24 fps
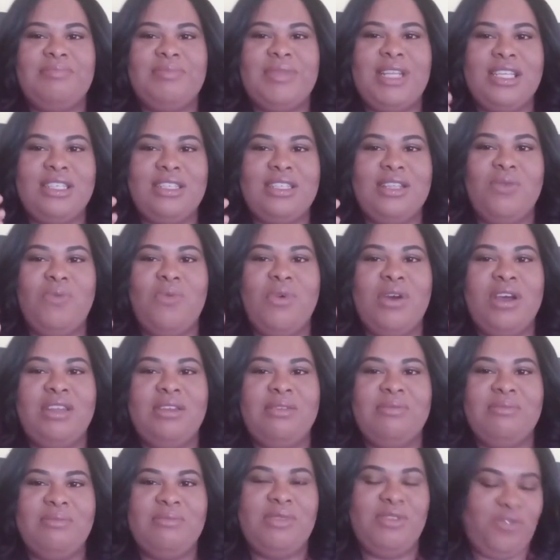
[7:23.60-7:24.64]
it's the
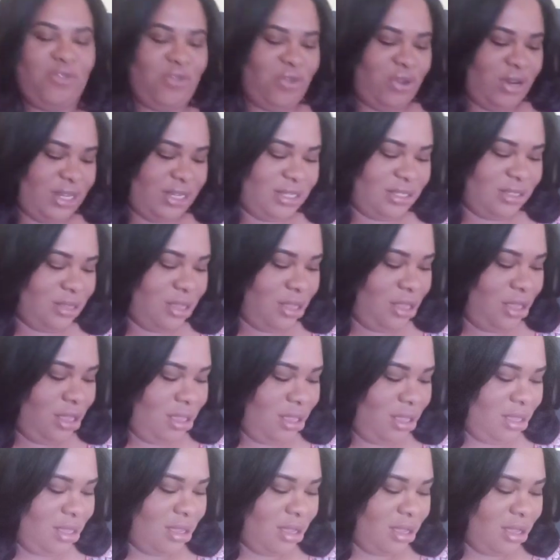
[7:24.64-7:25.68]
one before this.
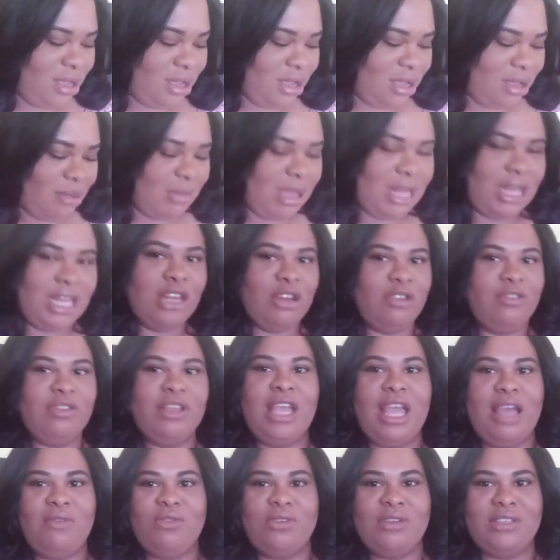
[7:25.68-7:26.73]
I literally
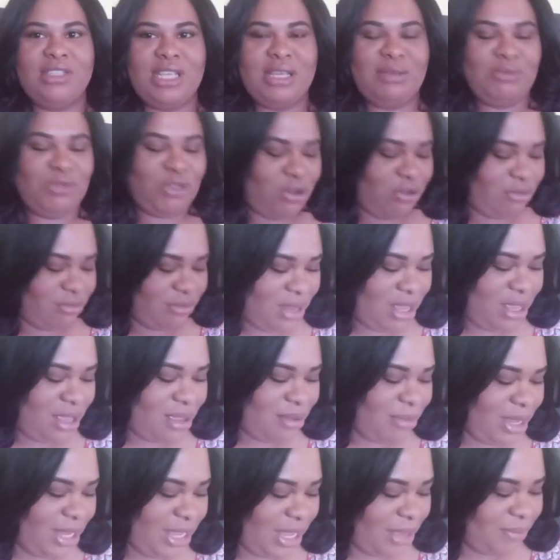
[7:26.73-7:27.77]
have on the same shirt,
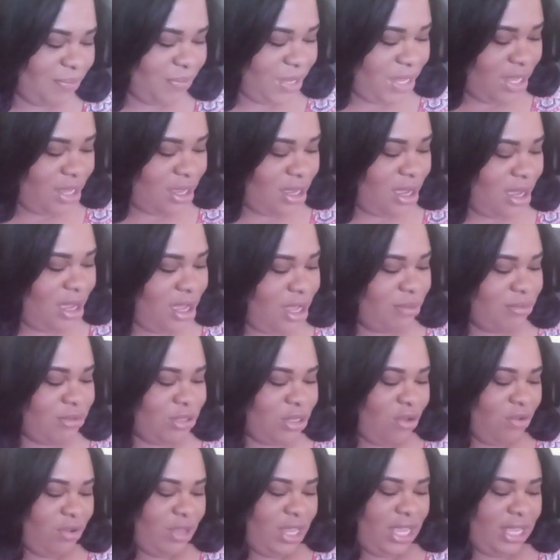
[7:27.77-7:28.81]
but yeah.
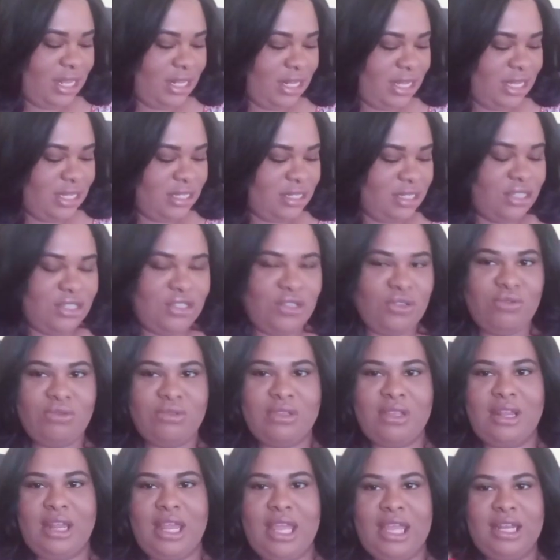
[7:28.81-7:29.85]
So yeah, these is used
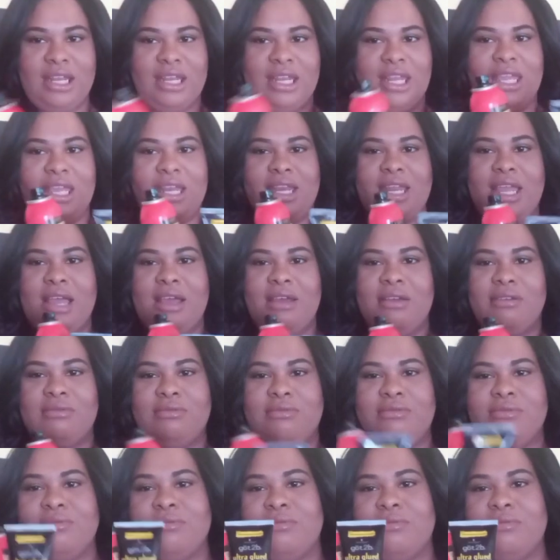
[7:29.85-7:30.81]
to like lay down